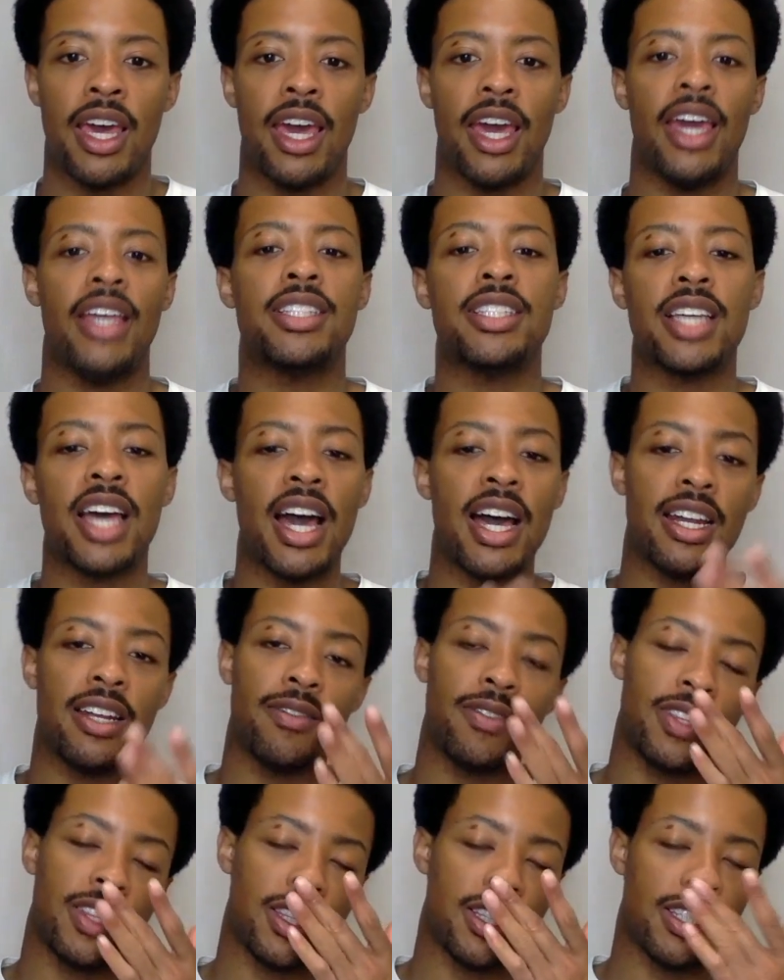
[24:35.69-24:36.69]
It's kind of
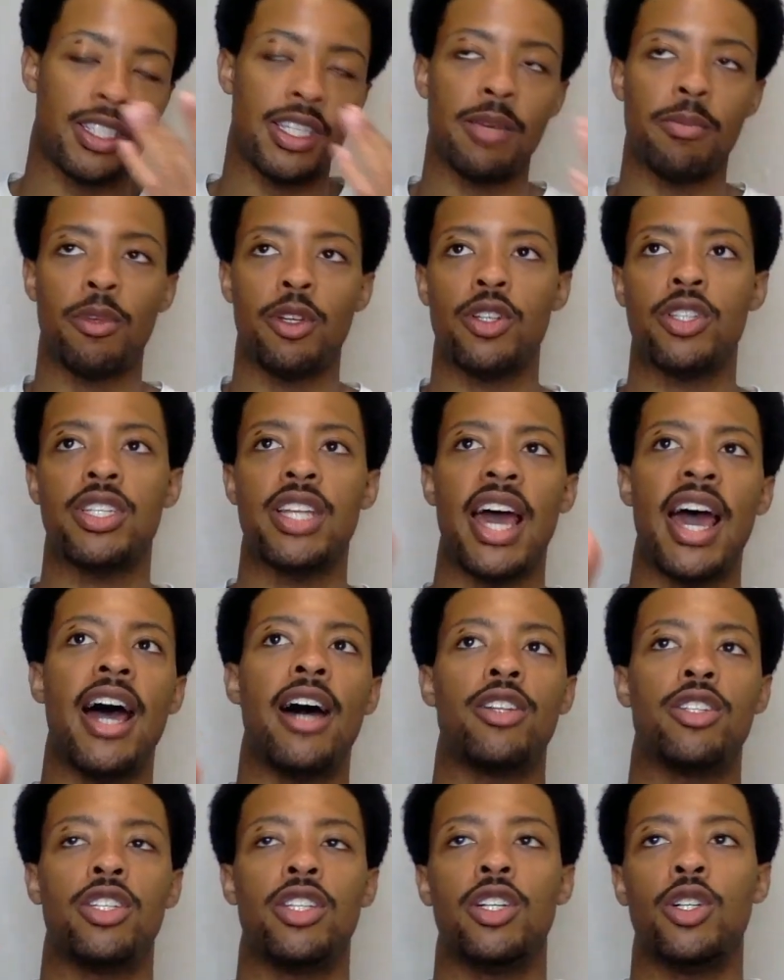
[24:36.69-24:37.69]
in the similar style
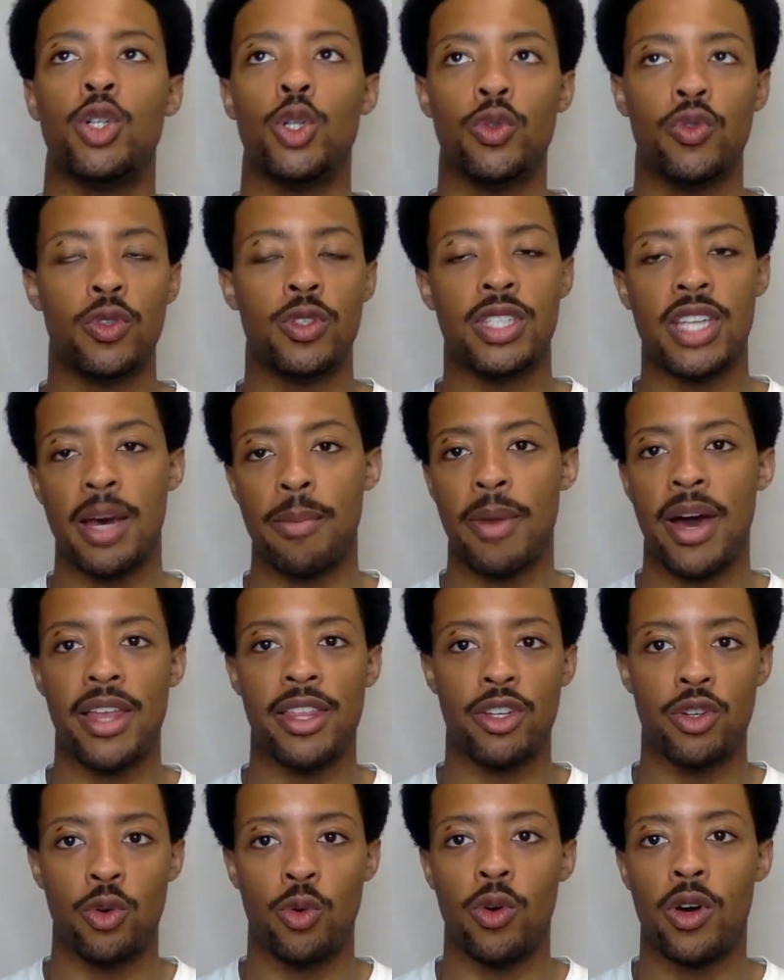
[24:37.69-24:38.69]
to The Goof Who Sat by the
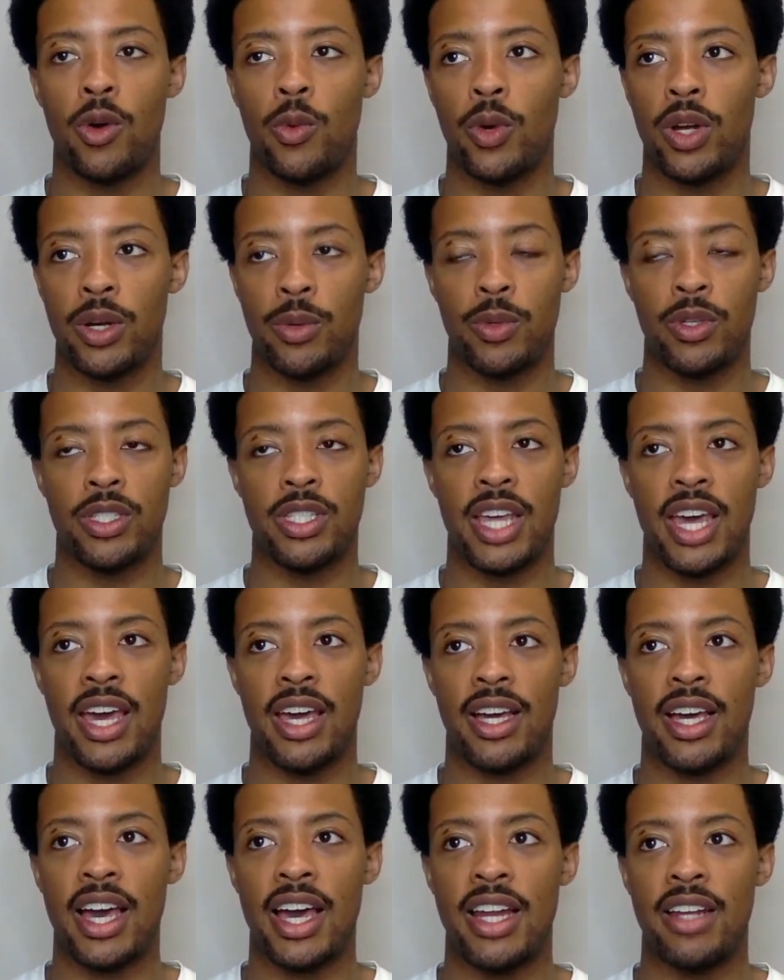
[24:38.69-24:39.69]
Door, where it was
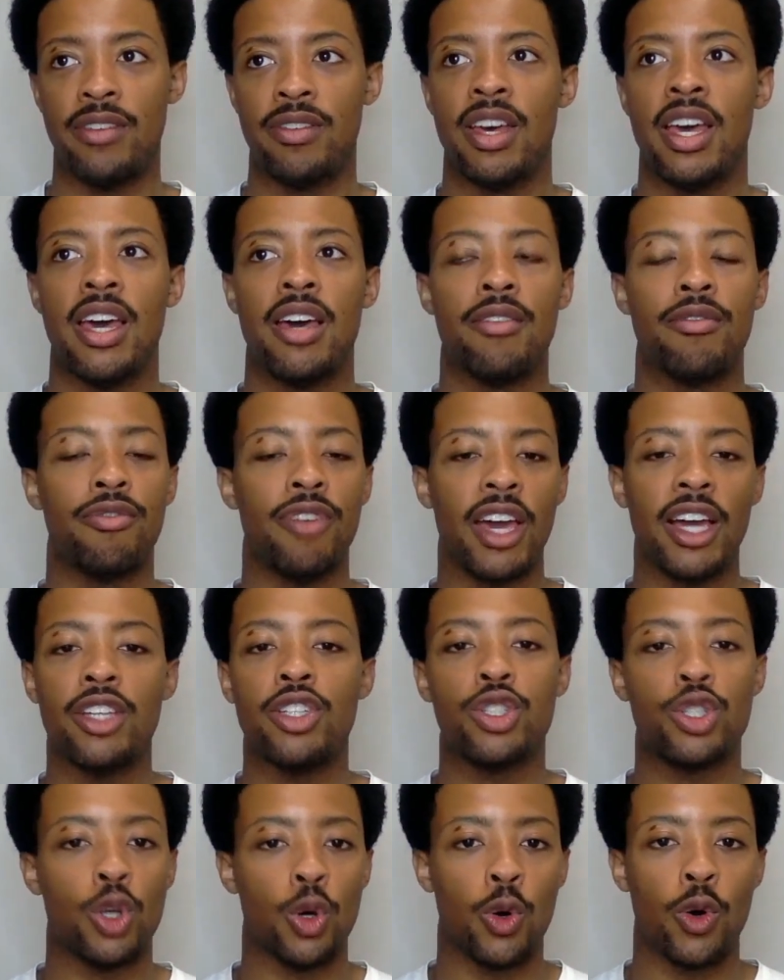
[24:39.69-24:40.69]
that kind of fake
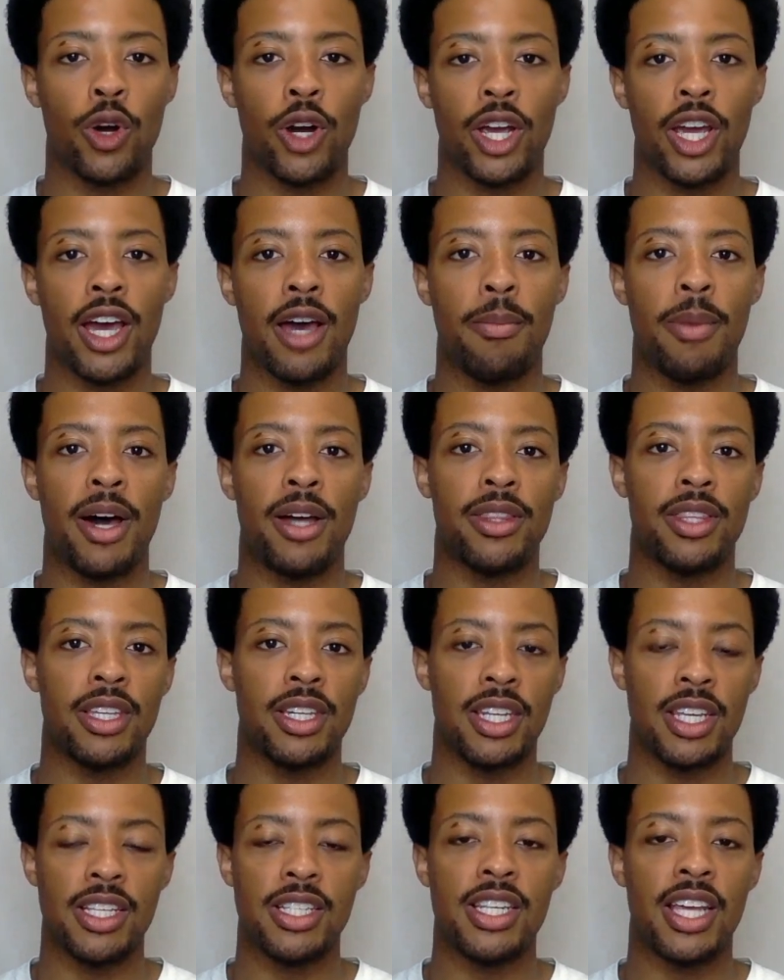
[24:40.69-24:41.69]
story about the
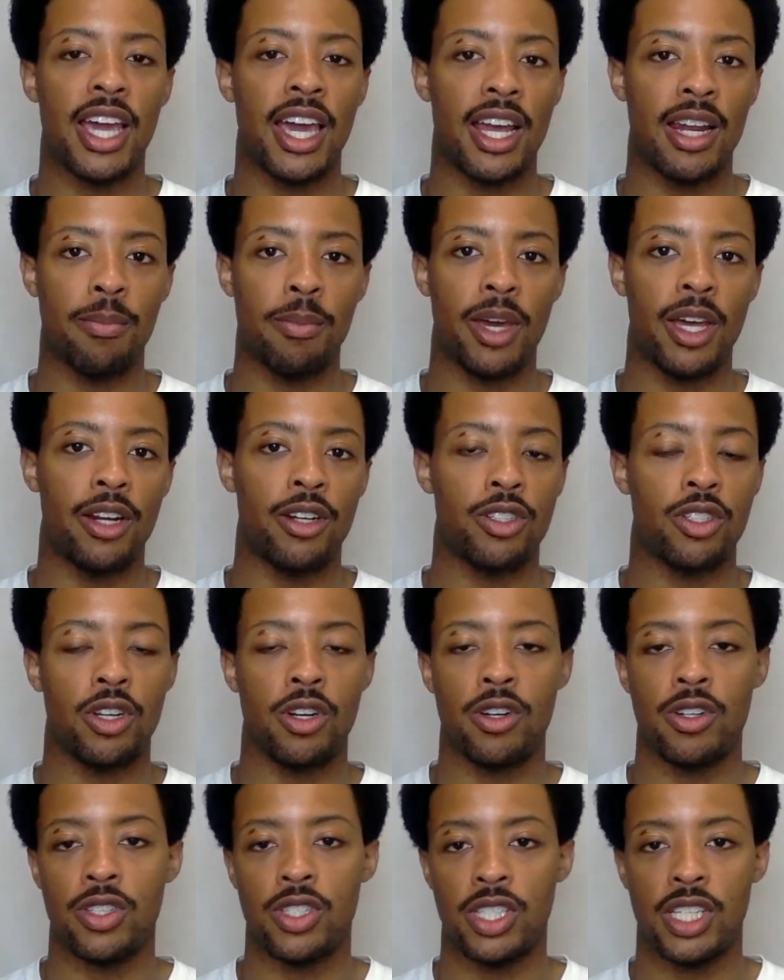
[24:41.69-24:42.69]
Disney animator
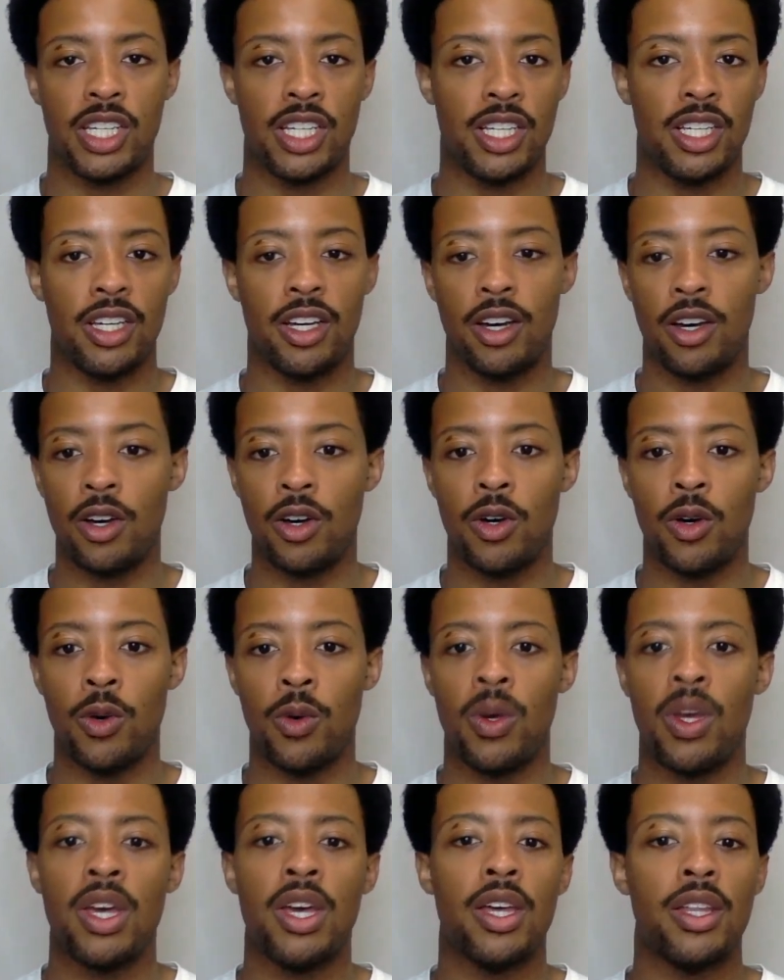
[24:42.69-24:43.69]
turned CEO.
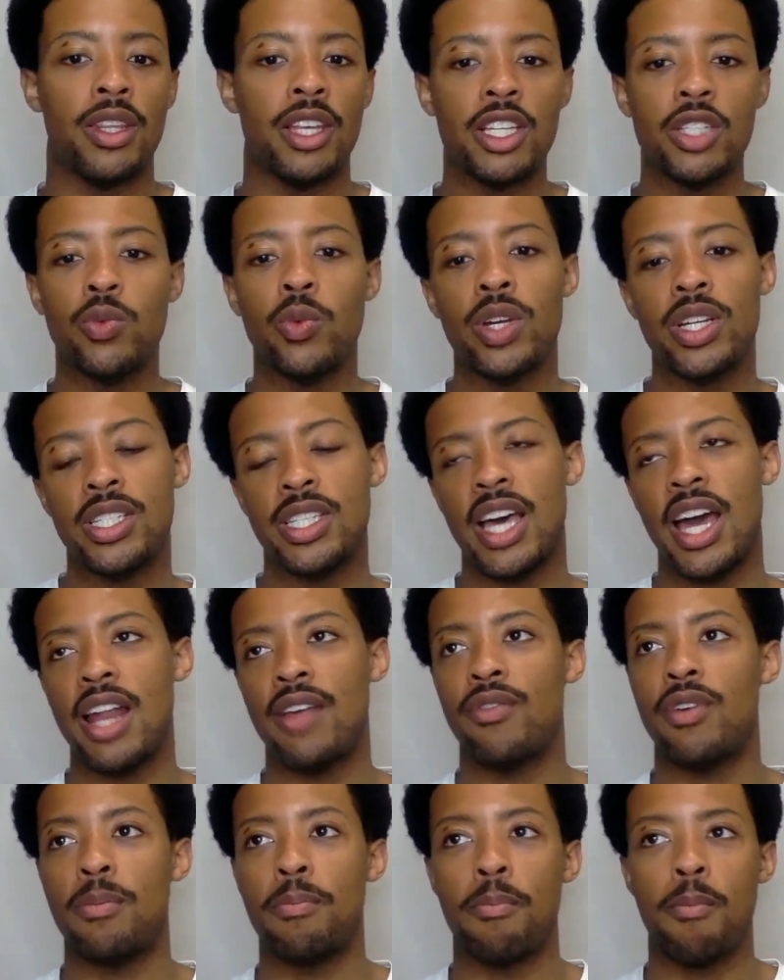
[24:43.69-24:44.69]
This one is kind
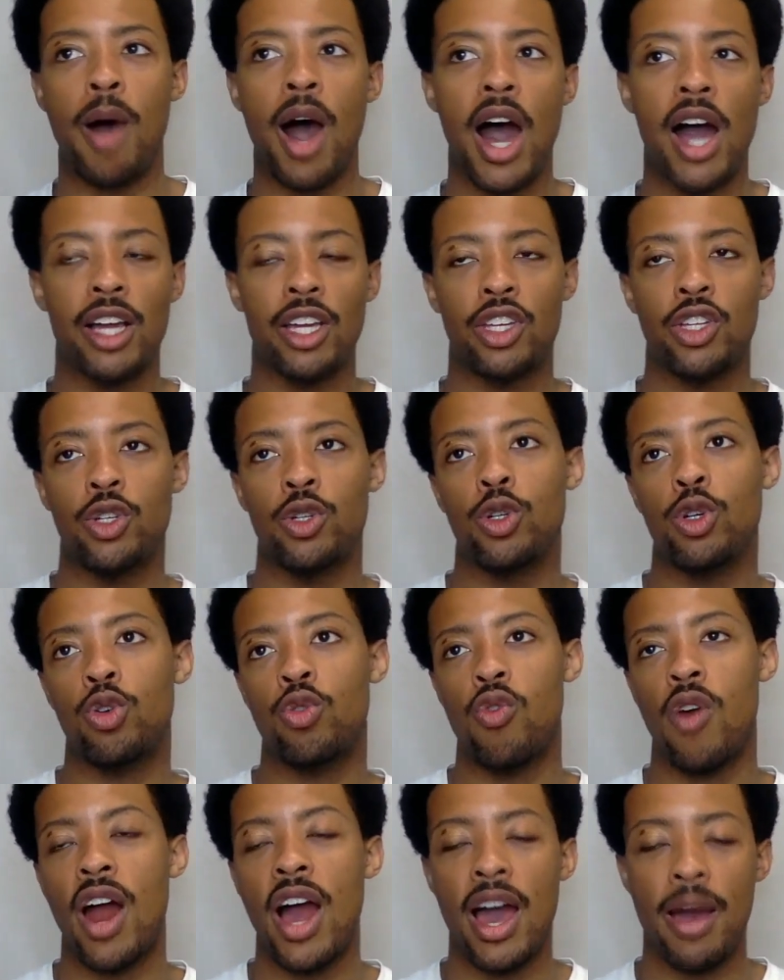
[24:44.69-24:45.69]
of a mock-you
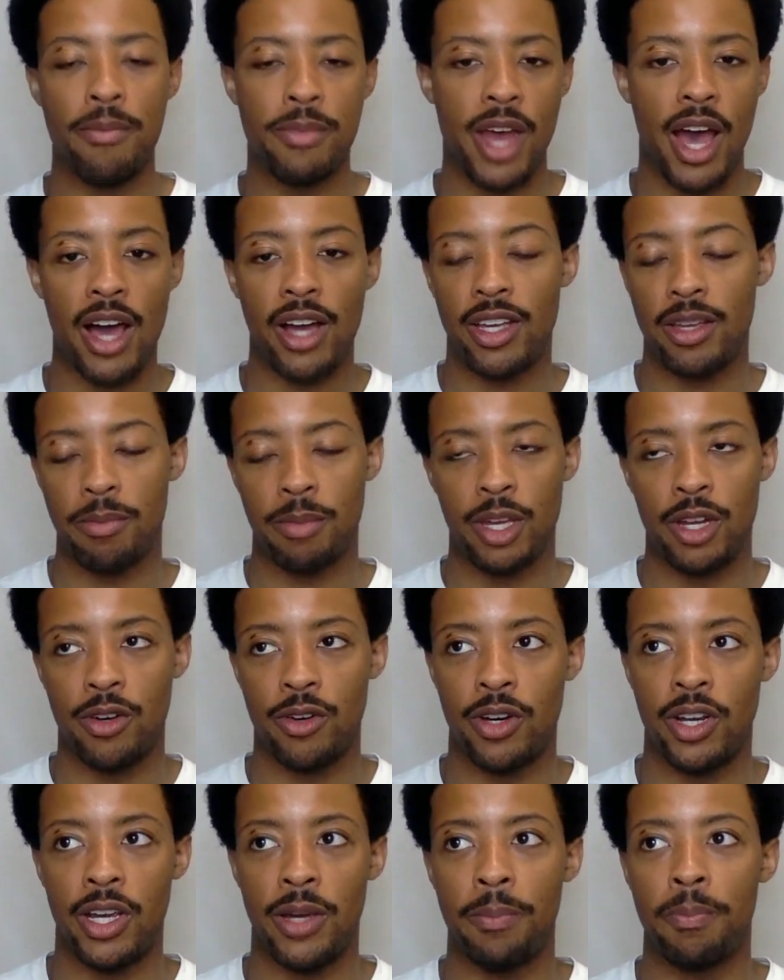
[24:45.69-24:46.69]
crime
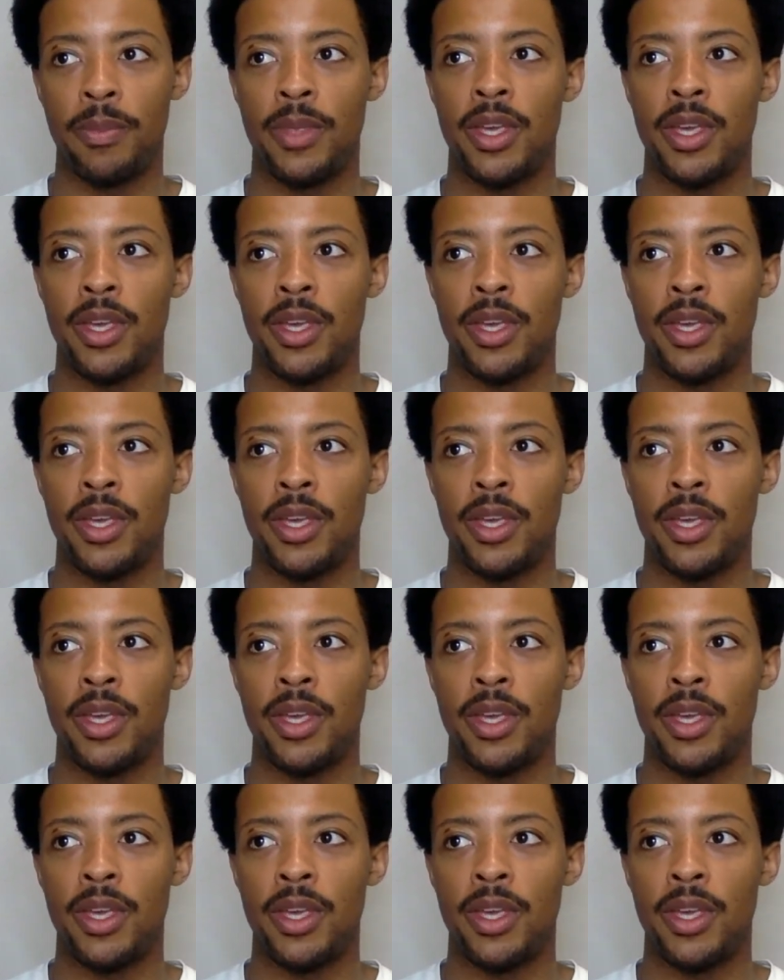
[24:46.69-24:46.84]
documentary